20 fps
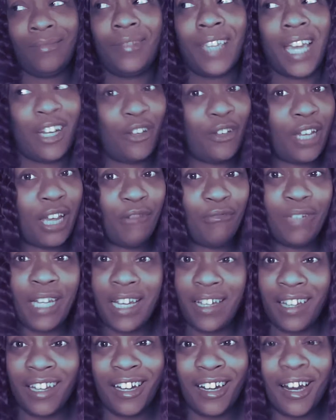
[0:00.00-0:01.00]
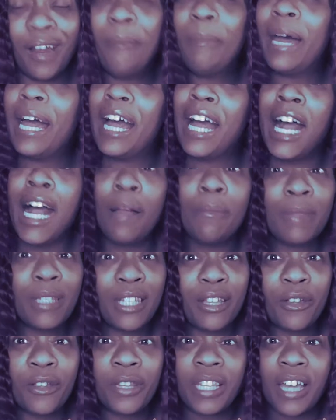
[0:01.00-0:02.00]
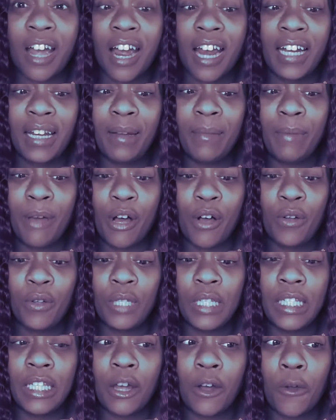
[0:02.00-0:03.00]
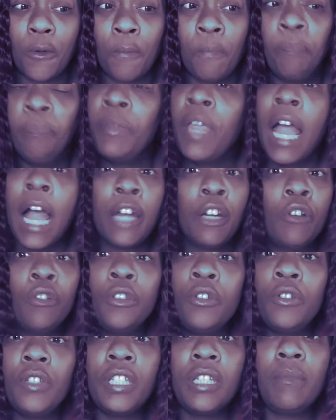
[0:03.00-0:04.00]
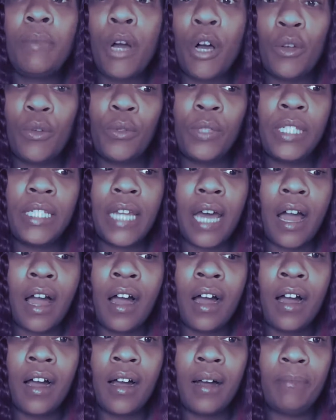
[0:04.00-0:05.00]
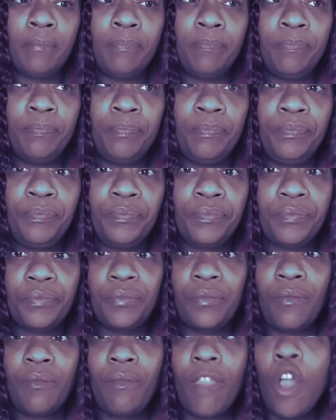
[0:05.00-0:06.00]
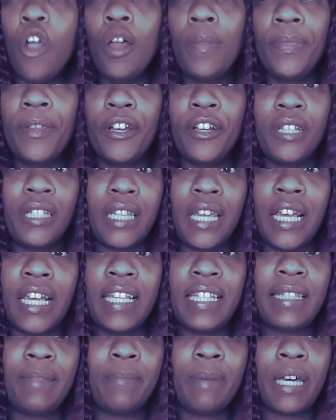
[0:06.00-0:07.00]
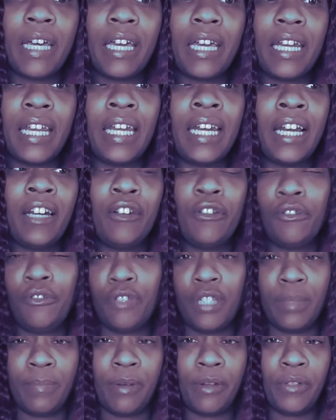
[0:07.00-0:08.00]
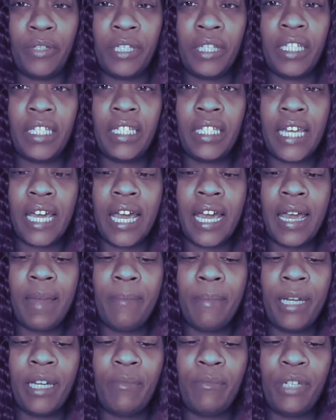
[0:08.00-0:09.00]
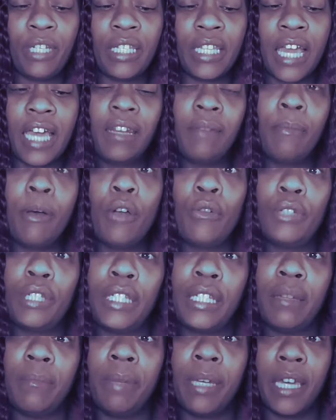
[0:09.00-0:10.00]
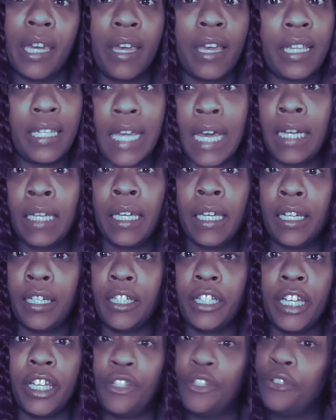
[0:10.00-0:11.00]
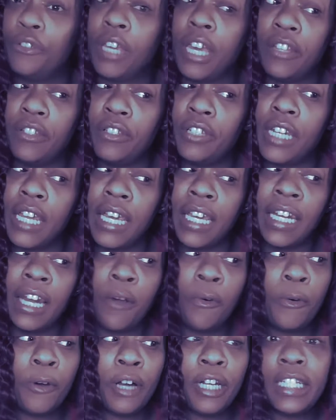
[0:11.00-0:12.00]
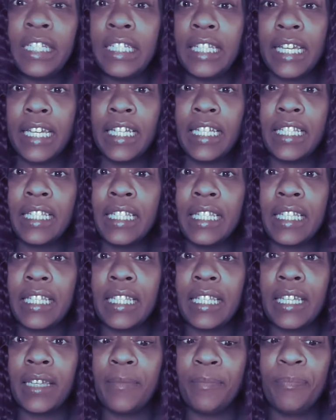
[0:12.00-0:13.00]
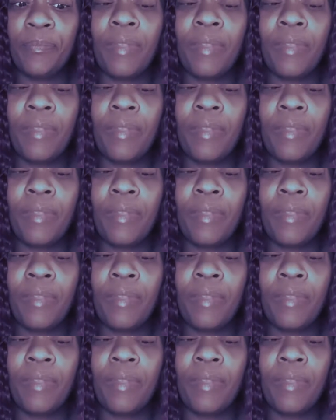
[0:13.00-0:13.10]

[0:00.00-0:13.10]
I know y'all do not care, but I'm so sorry I didn't post. So I don't usually post on Thursdays, but and I don't usually post at this time, but I'm just kind of posting because I didn't get a chance to yesterday and I want to stay consistent.